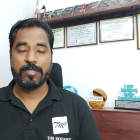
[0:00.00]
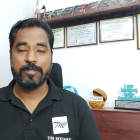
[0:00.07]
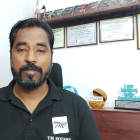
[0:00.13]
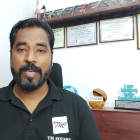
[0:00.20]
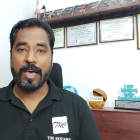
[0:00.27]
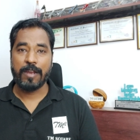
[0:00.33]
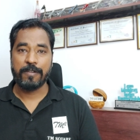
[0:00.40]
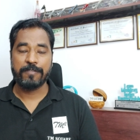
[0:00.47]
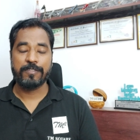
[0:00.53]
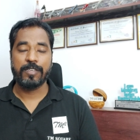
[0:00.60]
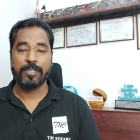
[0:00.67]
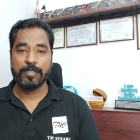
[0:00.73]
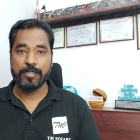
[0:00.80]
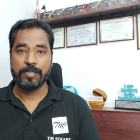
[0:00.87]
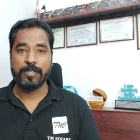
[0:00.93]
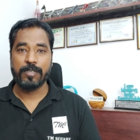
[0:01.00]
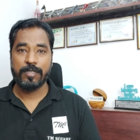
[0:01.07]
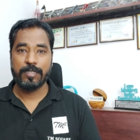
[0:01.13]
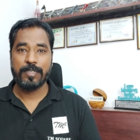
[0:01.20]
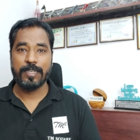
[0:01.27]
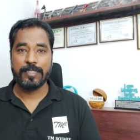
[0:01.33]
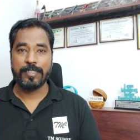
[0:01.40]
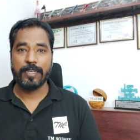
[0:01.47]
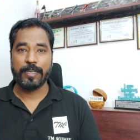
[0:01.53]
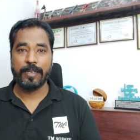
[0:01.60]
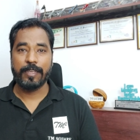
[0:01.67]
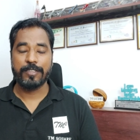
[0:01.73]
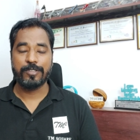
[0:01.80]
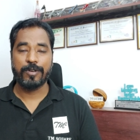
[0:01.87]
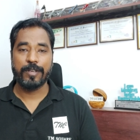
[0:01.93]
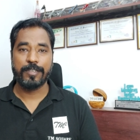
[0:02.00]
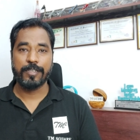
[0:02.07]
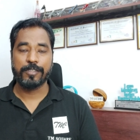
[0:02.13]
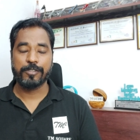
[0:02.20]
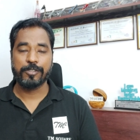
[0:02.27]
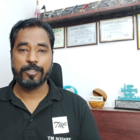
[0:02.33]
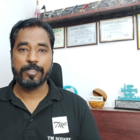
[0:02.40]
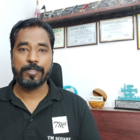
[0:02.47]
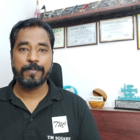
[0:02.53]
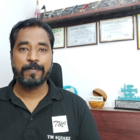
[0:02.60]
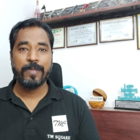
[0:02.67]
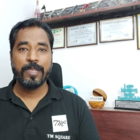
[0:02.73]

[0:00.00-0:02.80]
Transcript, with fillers: to that of the other test techniques related question.